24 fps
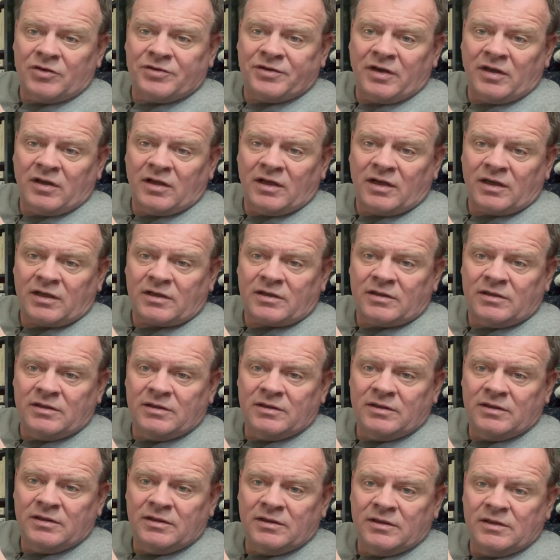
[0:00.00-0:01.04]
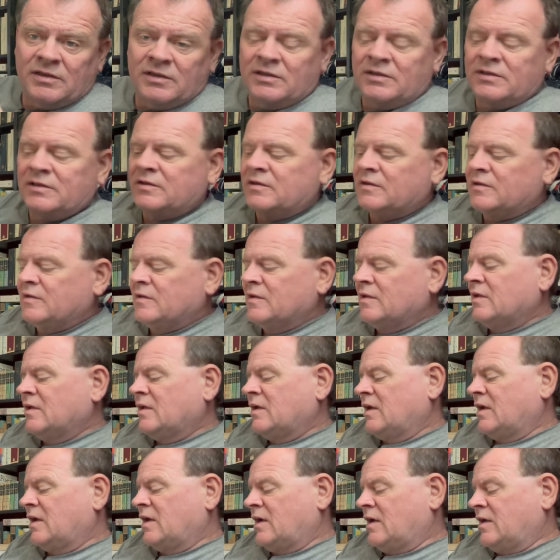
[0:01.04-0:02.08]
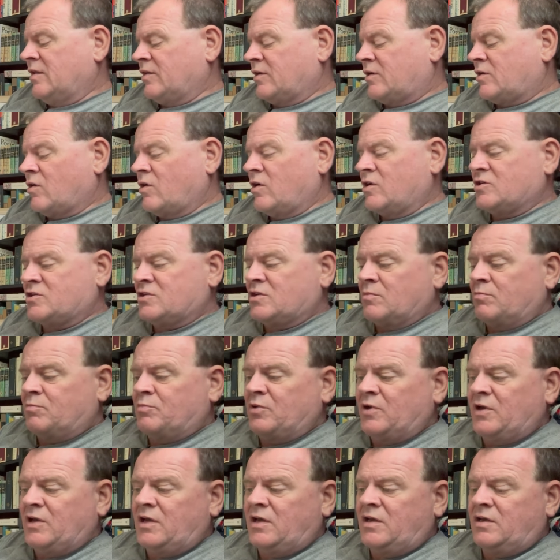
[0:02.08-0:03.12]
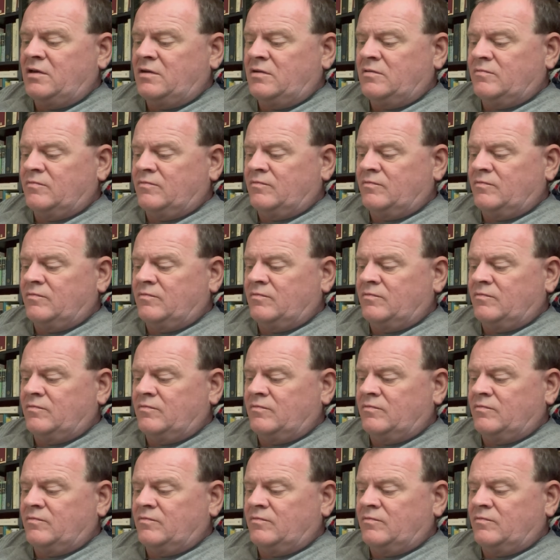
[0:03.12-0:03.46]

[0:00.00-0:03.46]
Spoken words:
Tillich, The Courage to Be.